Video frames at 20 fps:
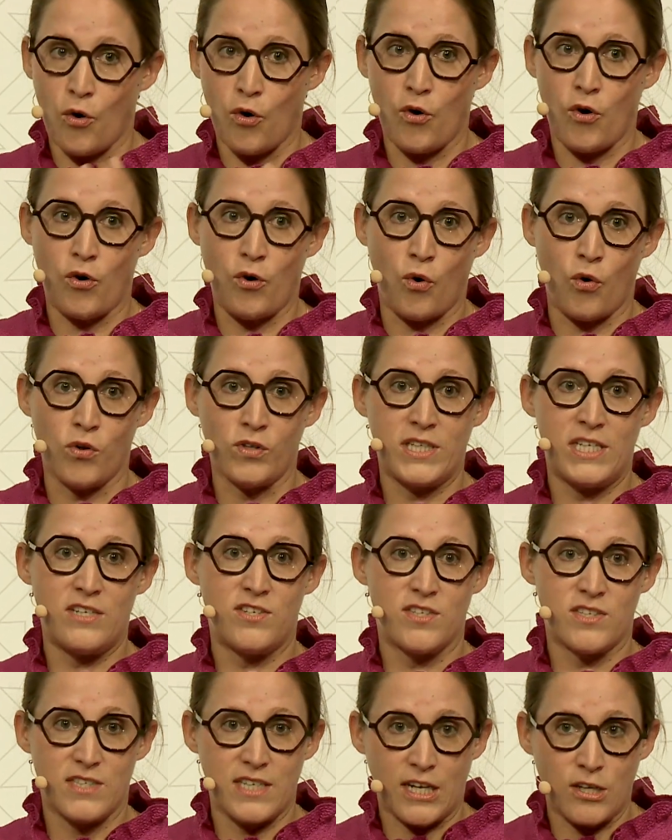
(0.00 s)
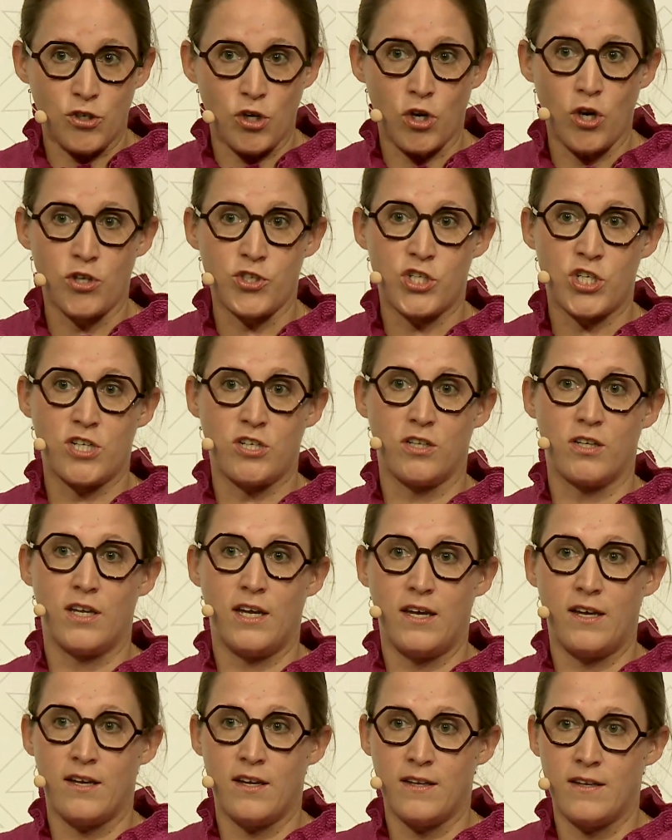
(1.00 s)
all these technological
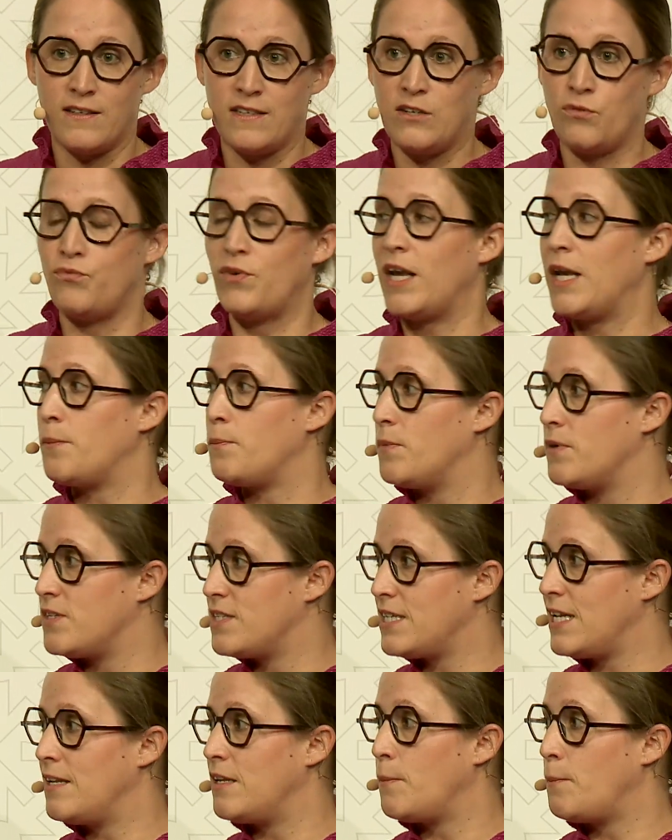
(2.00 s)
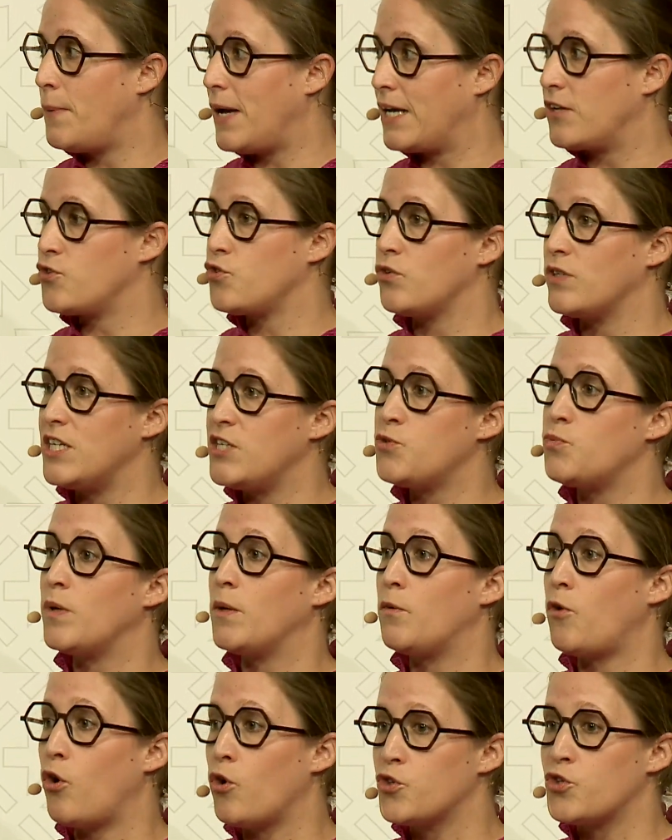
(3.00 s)
developments in the Pact. So this
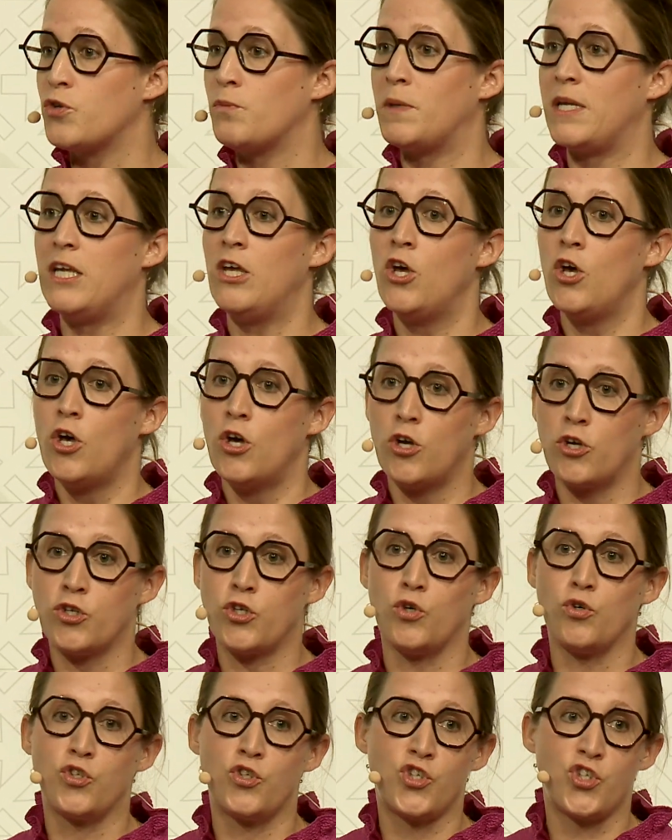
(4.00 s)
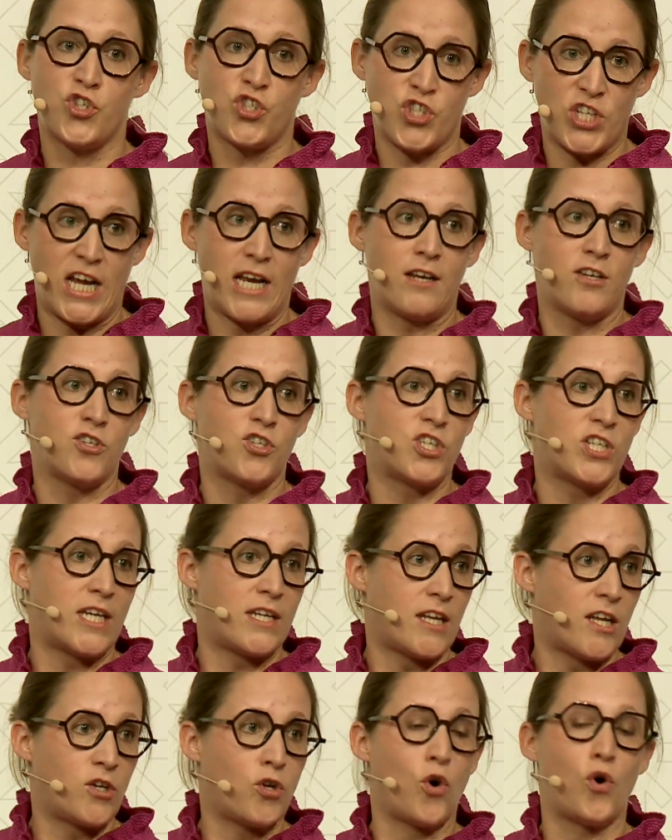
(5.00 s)
will also be a huge challenge,
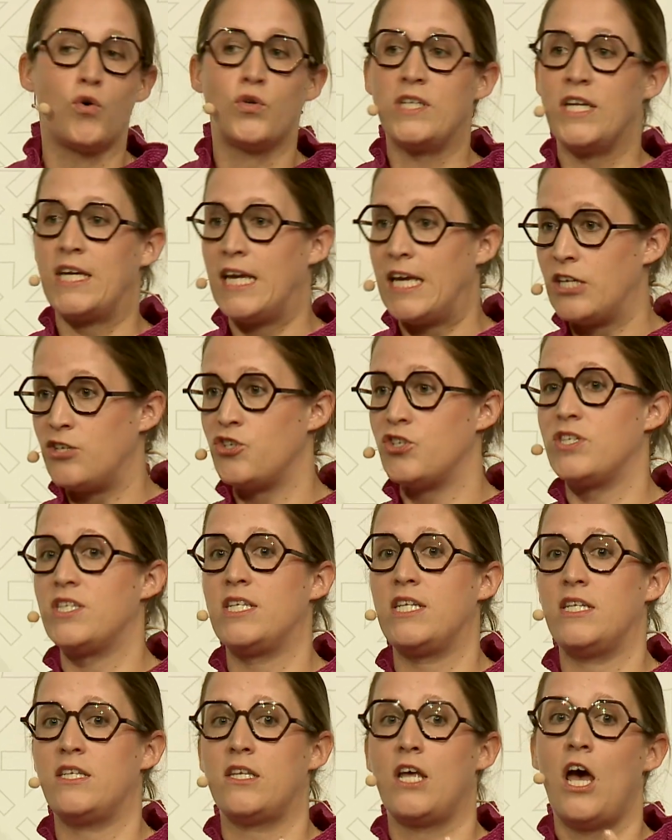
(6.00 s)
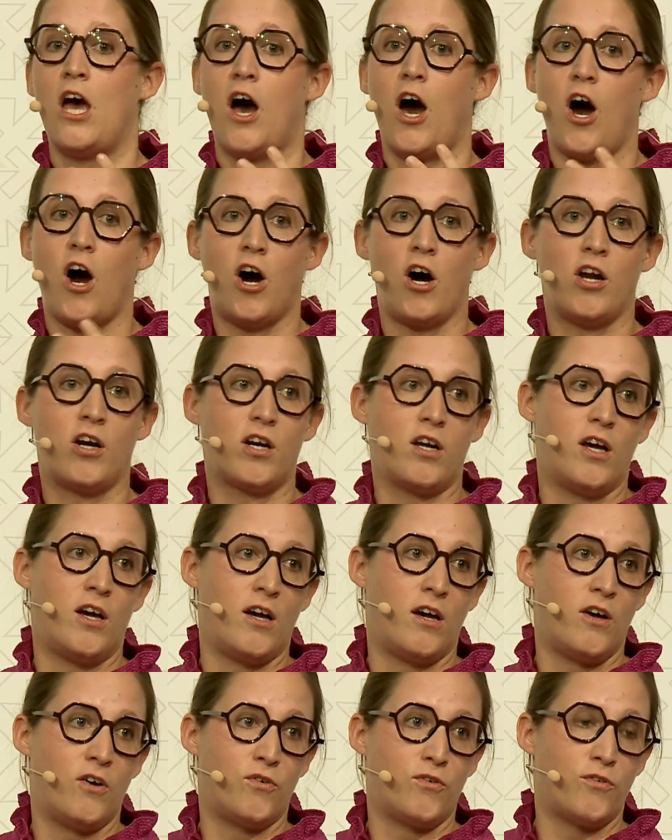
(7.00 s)
and I know the agencies are
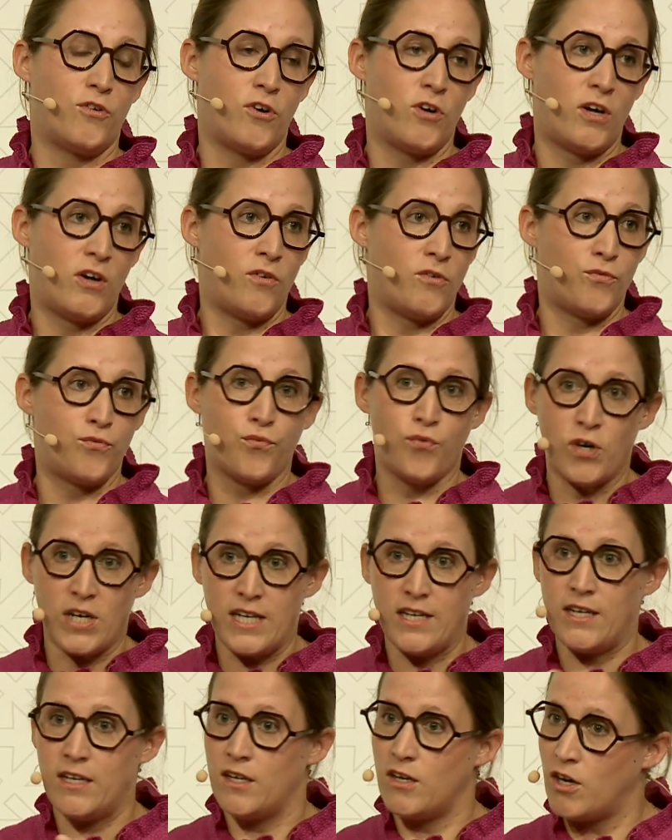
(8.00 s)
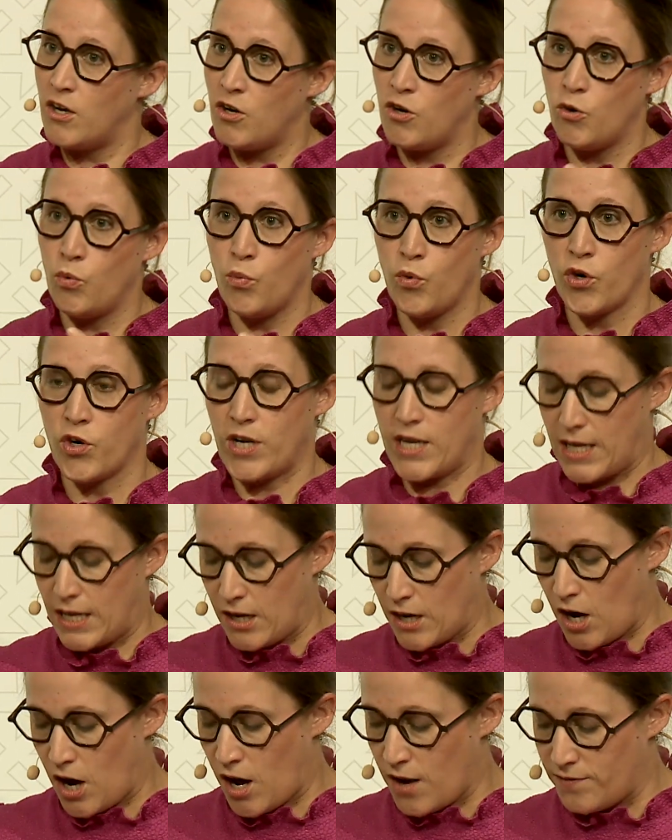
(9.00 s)
fully working
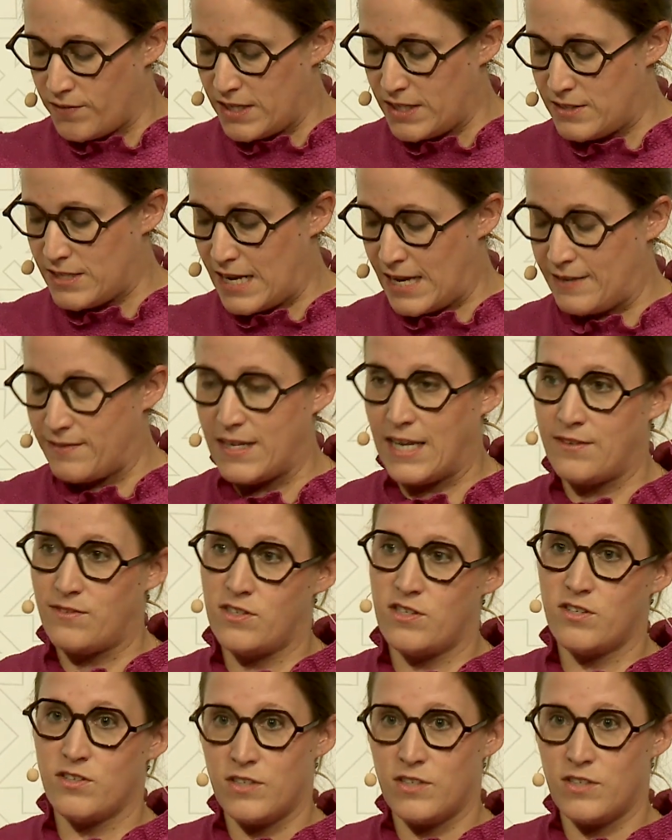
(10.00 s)
on it, and that